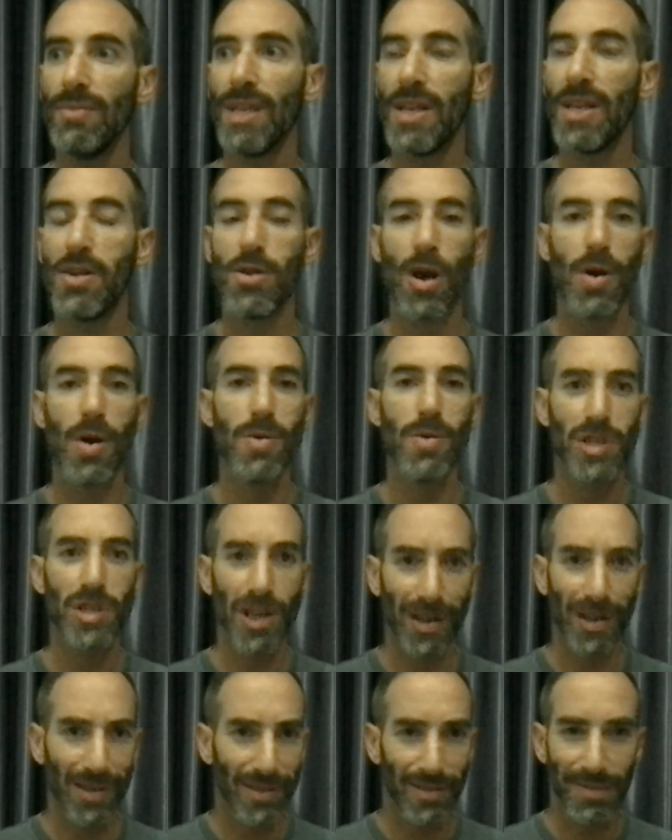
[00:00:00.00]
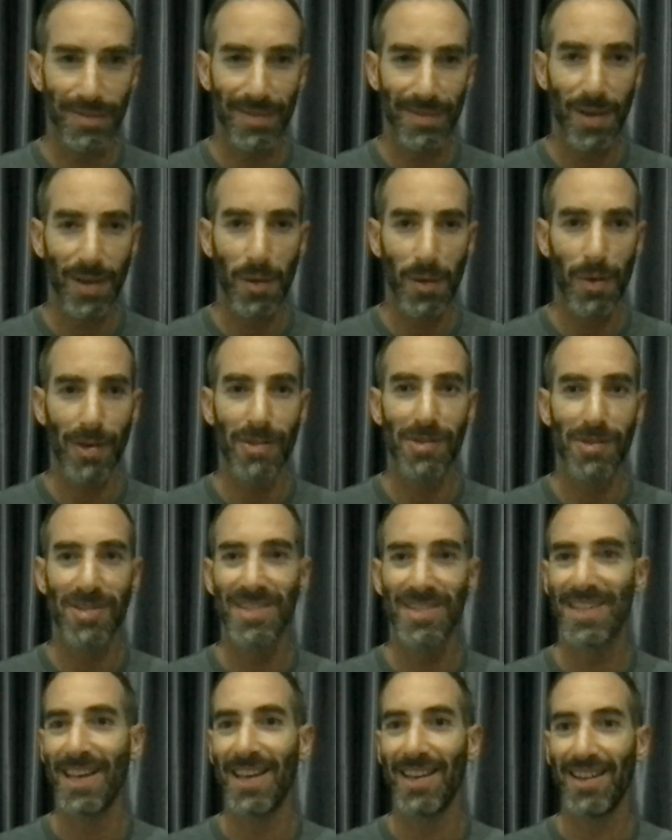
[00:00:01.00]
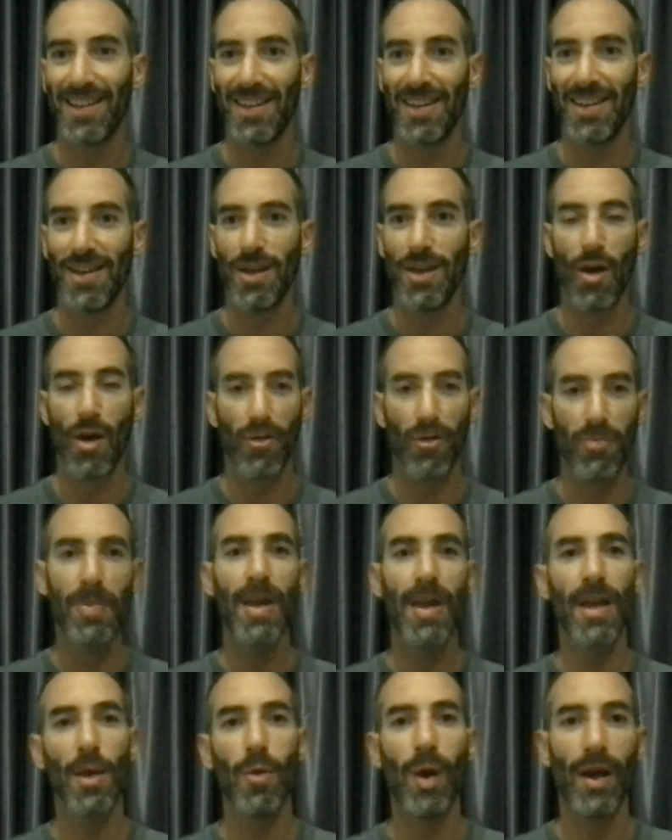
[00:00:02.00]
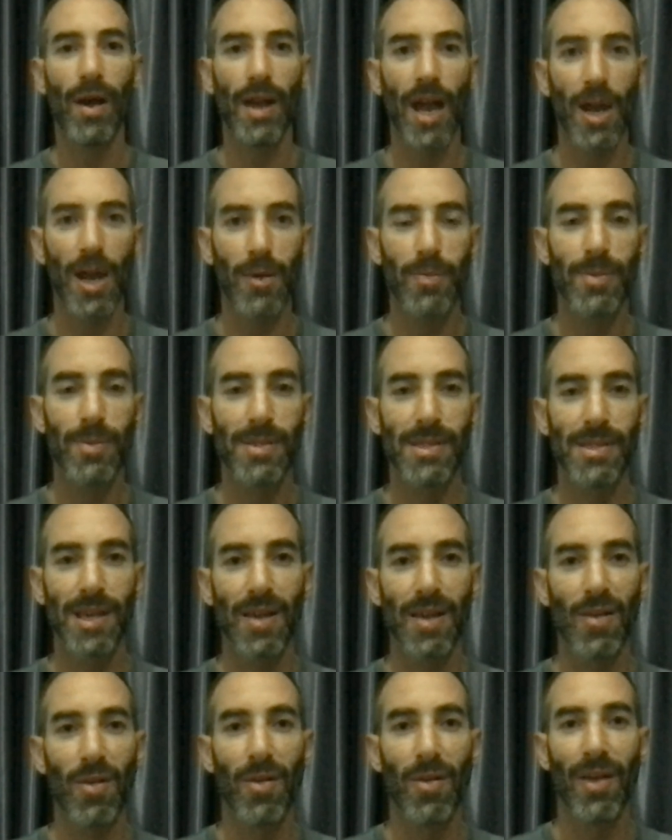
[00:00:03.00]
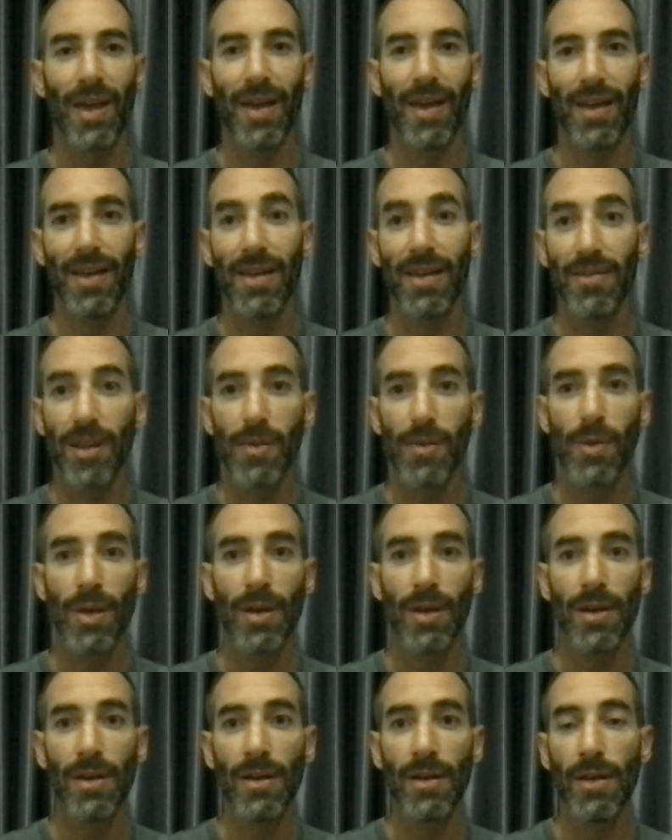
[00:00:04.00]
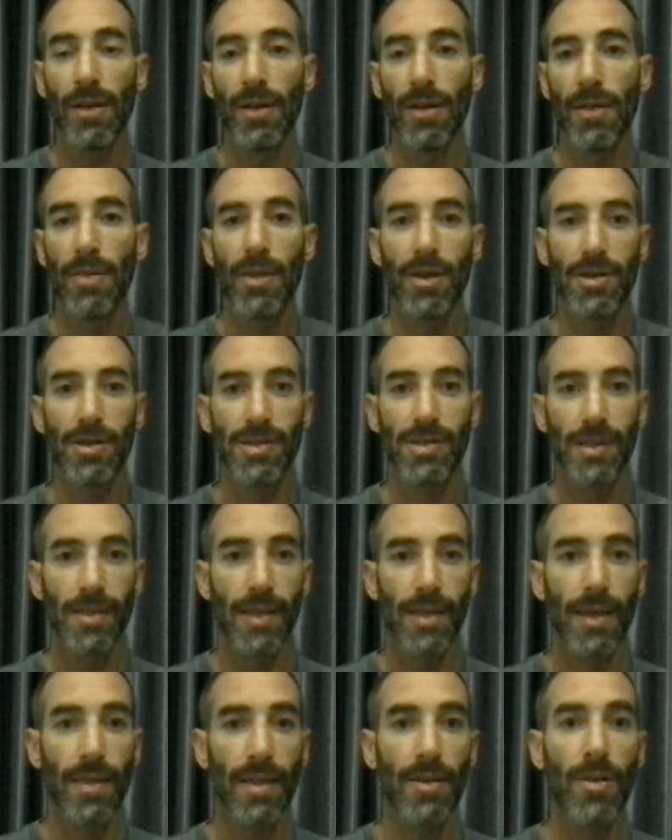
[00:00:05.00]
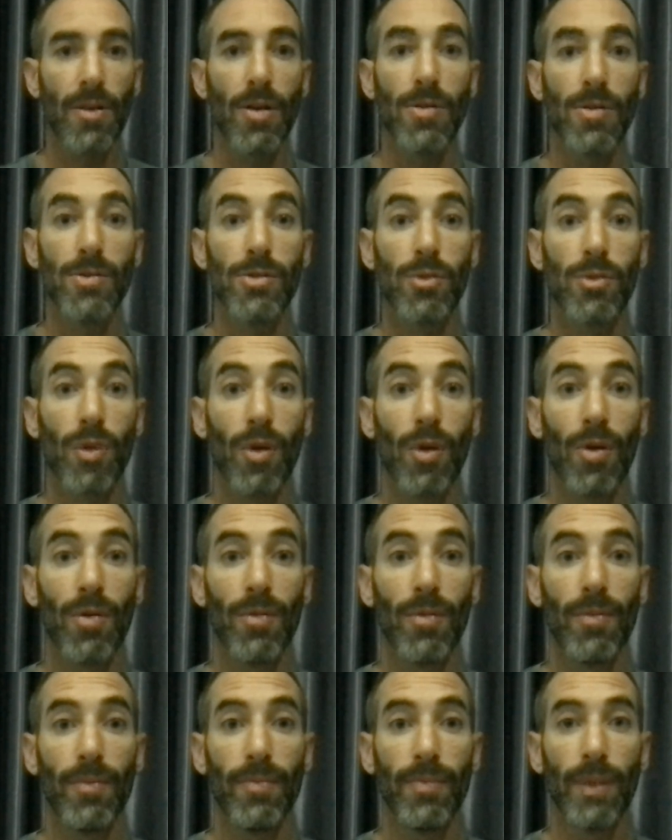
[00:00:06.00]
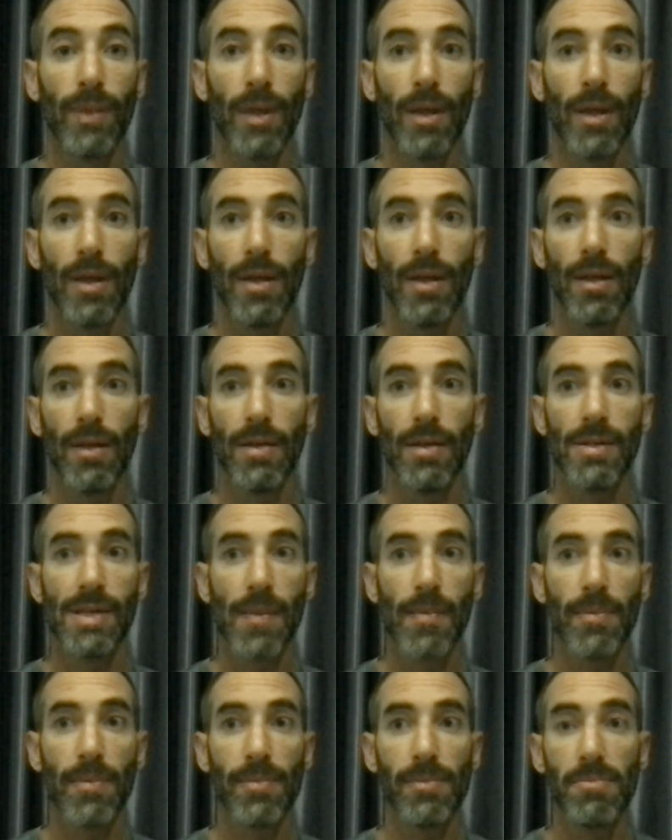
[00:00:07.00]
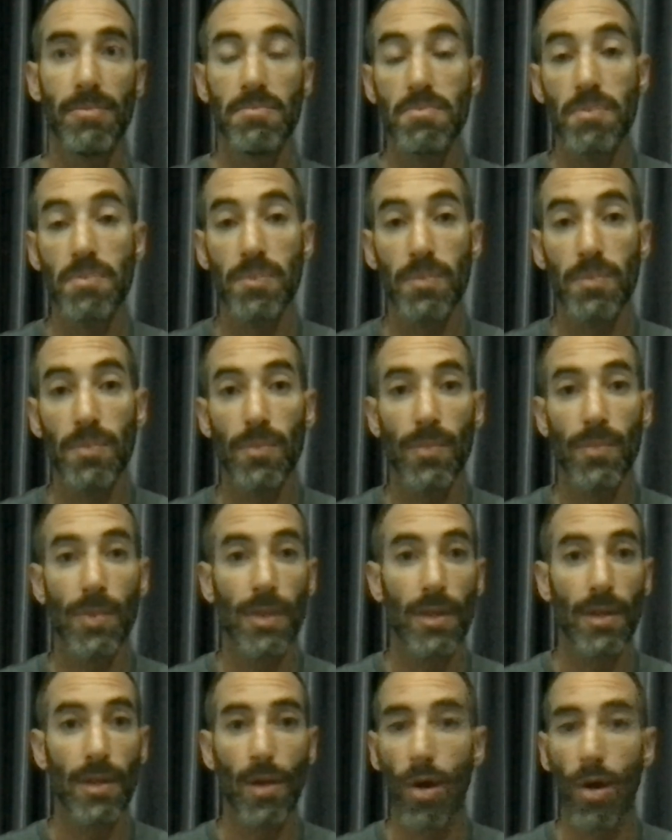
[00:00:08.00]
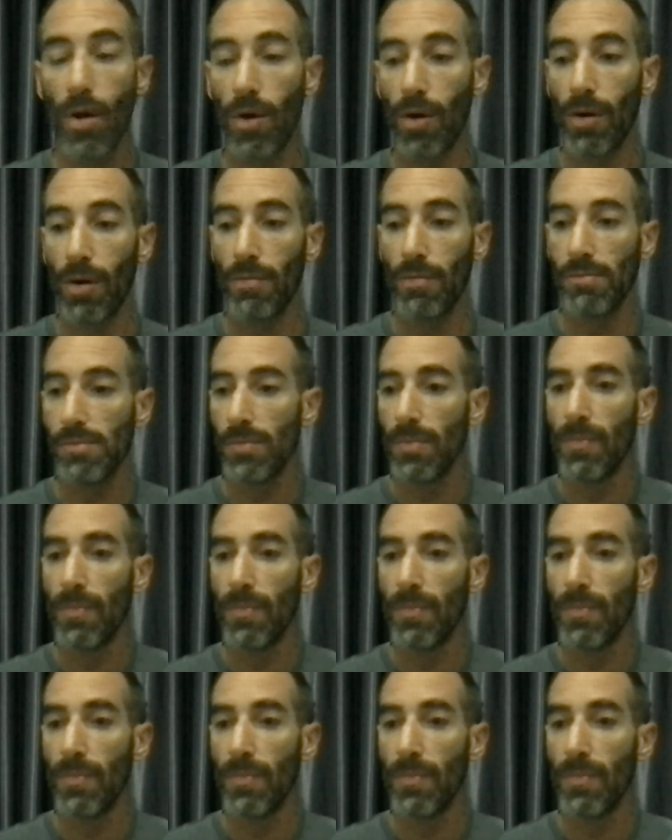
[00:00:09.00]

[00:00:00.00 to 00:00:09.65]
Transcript: notion, I wanted to say, of being 100% okay, even when there's a thing that goes wrong, some, or,